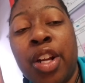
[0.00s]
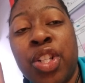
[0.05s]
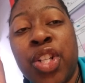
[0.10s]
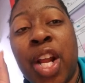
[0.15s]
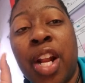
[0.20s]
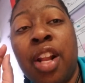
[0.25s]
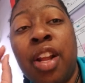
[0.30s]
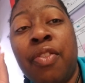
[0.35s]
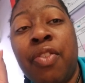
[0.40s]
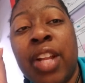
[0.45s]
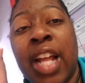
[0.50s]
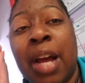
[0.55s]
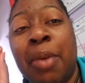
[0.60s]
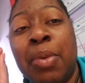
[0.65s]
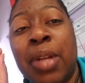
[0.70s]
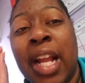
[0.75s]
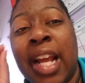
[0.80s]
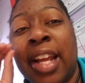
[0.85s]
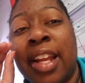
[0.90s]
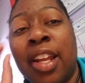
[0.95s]
Try to look for that
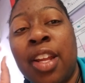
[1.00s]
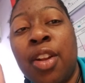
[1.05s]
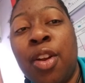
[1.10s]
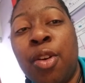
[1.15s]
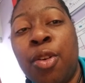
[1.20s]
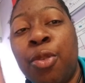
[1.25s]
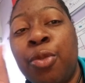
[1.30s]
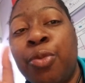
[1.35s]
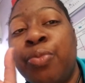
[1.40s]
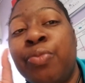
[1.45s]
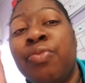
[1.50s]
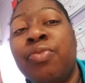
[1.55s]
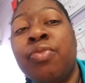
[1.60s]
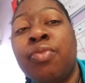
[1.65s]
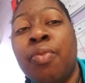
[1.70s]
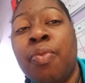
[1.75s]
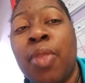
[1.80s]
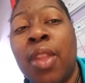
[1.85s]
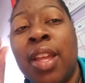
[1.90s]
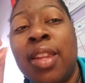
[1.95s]
with like, you know,
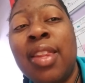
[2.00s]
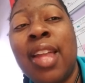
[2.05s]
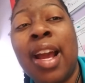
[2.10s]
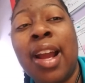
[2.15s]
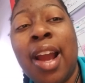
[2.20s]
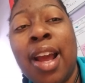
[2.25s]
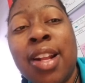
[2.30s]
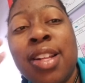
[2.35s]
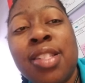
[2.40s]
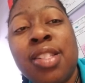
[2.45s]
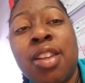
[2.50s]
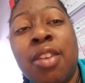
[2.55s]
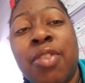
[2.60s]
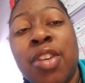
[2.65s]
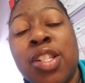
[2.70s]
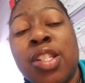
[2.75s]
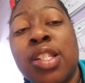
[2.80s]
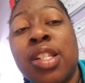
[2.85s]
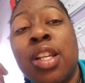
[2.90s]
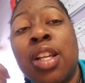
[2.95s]
that kind of stuff
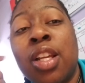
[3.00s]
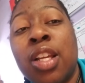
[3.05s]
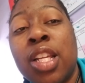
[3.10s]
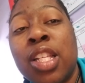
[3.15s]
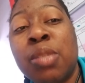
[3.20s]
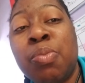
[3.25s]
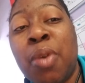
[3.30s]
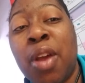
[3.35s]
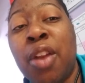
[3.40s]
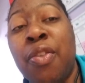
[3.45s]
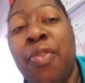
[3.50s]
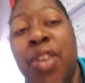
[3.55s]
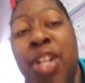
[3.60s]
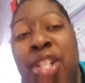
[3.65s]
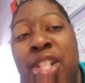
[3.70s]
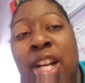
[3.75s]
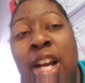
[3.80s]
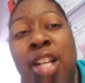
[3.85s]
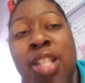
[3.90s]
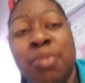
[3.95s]
because it's better for the
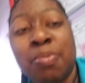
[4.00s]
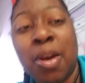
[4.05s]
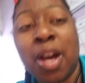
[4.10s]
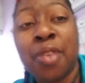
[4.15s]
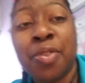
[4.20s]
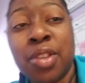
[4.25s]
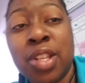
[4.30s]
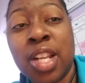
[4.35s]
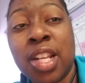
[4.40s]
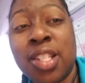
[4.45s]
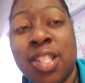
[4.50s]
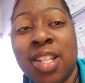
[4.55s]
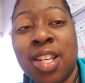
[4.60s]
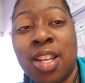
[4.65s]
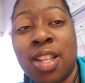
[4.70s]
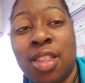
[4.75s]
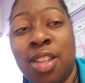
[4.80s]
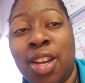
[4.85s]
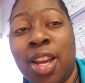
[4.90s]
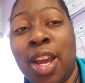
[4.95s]
child's mouth and their
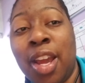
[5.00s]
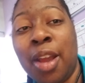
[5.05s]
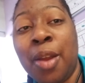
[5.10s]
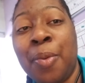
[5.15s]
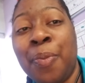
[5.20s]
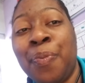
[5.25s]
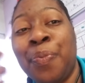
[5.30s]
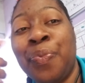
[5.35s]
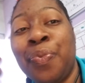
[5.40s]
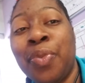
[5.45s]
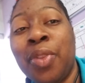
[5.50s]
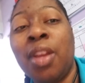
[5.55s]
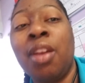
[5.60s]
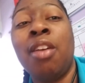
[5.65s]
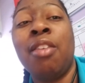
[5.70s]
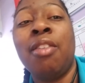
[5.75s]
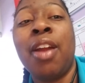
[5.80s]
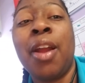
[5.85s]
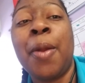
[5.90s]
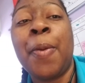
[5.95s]
teeth, okay?
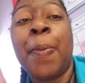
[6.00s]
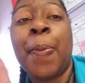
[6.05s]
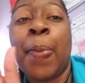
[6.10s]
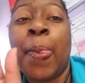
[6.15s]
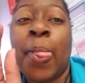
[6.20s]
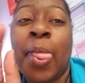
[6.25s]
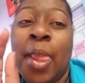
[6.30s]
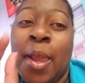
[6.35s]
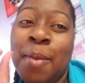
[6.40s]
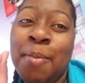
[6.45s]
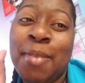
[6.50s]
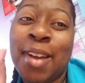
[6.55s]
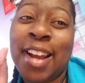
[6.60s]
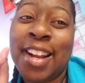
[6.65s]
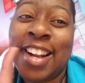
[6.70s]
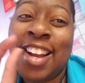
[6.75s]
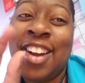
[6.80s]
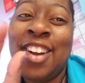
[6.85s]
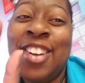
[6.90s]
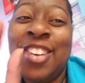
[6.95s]
All right. Bye
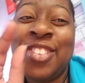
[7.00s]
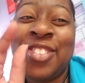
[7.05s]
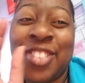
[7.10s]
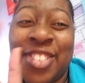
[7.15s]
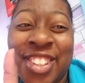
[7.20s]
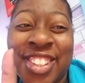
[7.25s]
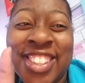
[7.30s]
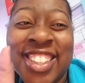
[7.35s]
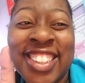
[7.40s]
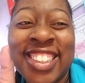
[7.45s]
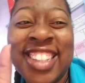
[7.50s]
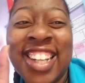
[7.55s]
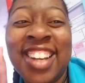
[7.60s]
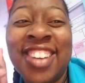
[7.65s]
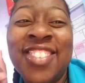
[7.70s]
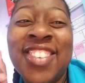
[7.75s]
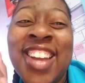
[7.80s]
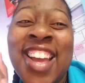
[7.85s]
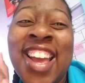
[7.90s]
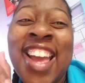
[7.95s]
now. For real this
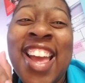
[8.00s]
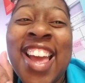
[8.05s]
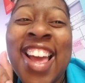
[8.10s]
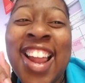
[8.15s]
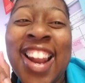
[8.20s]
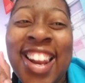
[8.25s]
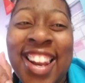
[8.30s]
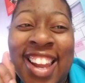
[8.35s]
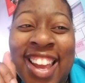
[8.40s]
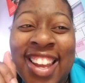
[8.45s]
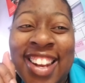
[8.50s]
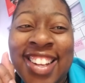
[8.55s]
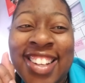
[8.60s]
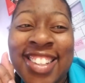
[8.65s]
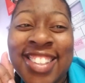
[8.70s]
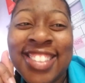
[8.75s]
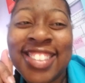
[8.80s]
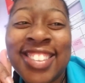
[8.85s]
time. Later.